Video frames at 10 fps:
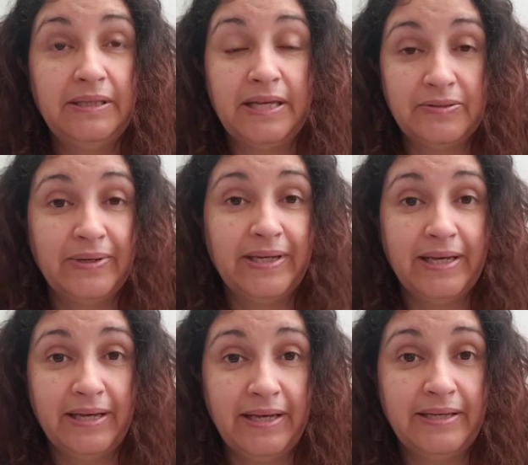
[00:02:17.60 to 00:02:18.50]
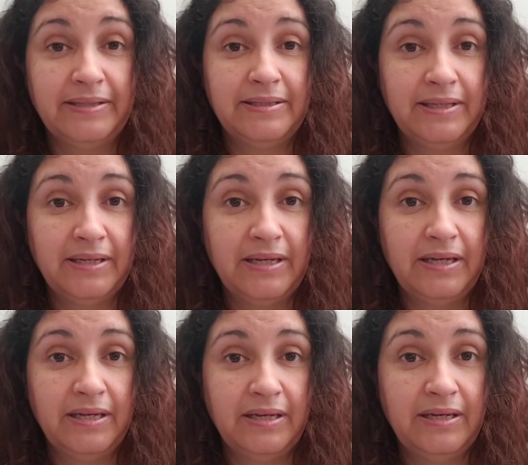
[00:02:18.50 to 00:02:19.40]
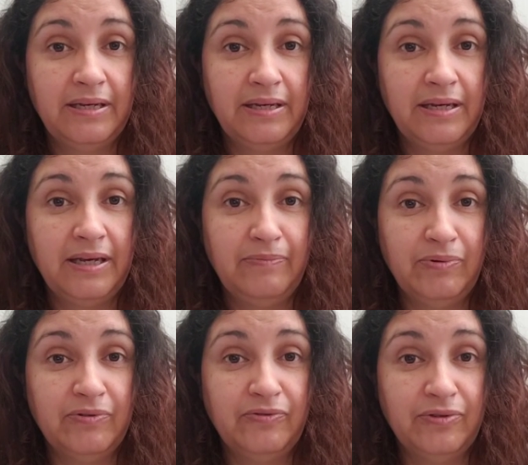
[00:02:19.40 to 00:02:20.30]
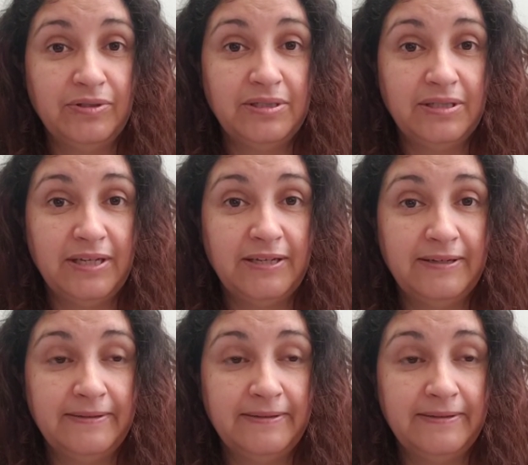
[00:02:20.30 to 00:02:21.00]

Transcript: And that's why I hate April Fool's Day.